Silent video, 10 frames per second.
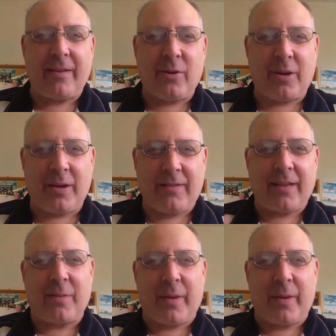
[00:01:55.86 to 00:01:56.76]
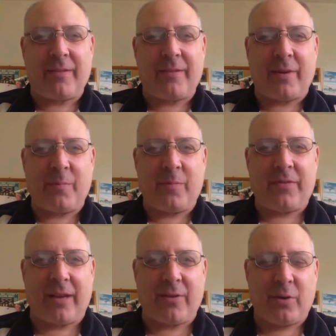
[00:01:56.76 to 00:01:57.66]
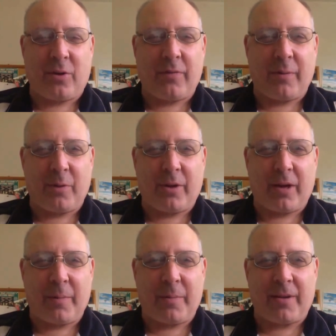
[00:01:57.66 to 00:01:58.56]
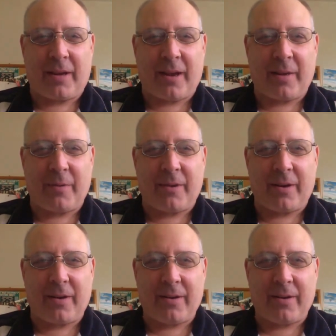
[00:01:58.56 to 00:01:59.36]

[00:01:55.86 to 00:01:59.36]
Is that the best does that look good if I'm looking up at the camera there?